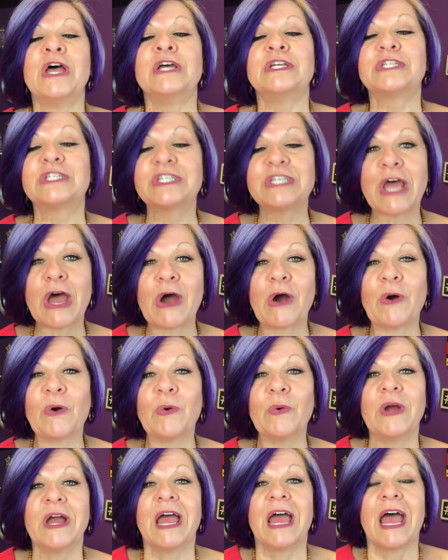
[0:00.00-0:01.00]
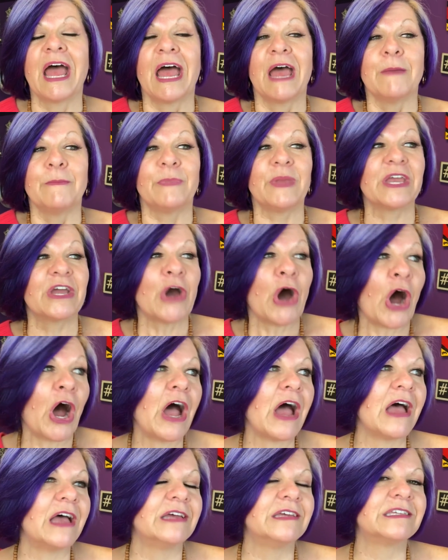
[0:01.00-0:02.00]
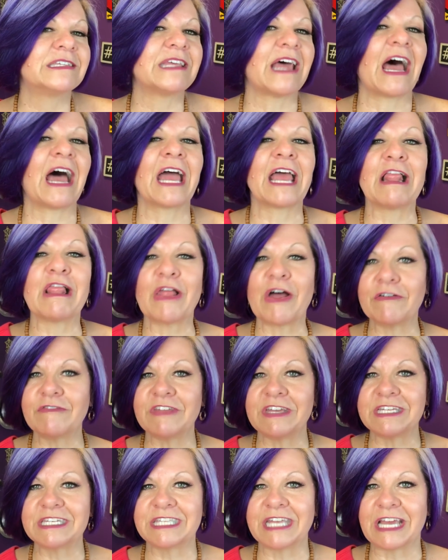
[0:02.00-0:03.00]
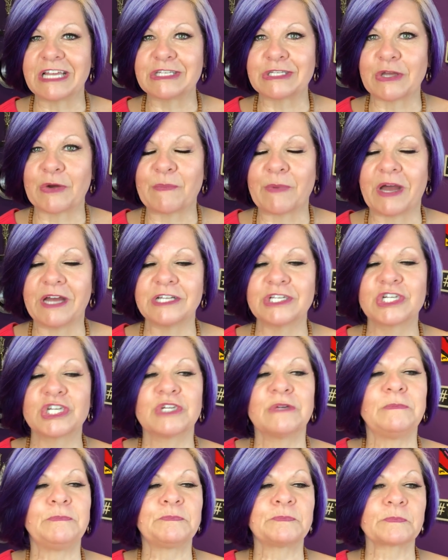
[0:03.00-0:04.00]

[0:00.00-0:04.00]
So because I love these things so much,